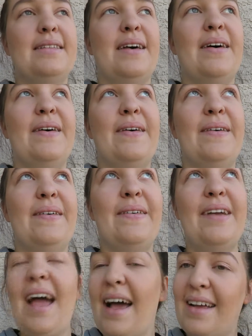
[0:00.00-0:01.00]

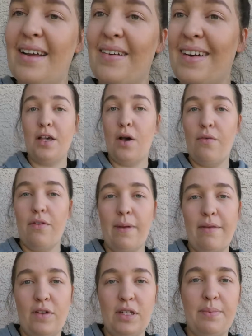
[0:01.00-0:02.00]
So yeah, so for
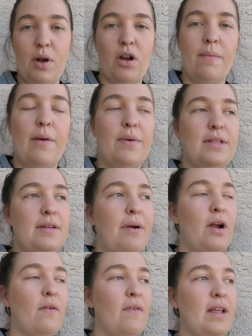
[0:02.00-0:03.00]
my first program, I wasn't a
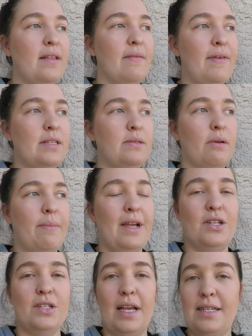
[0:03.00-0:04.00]
part of any of the Facebook
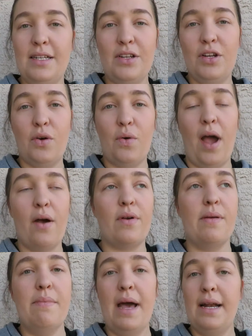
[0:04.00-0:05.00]
pages. I didn't know how
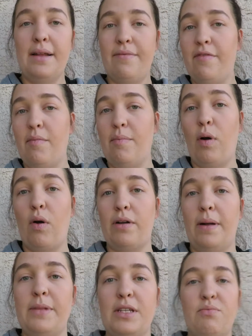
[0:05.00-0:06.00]
competitive of a
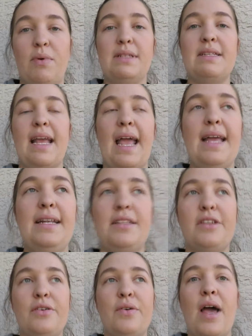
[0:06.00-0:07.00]
program this was to get
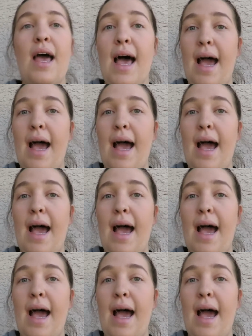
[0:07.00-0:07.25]
into.